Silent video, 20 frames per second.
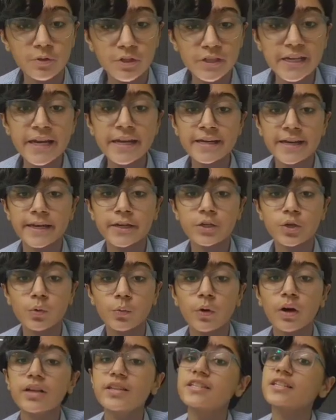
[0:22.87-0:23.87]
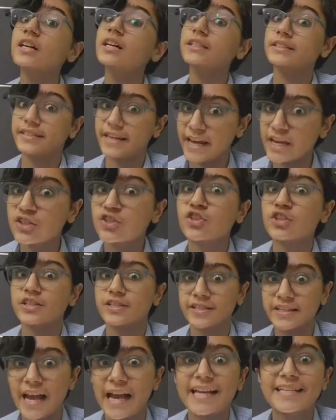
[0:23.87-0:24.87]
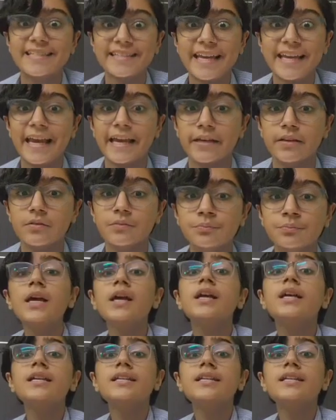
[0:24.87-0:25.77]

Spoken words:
leading towards a dangerous cascade.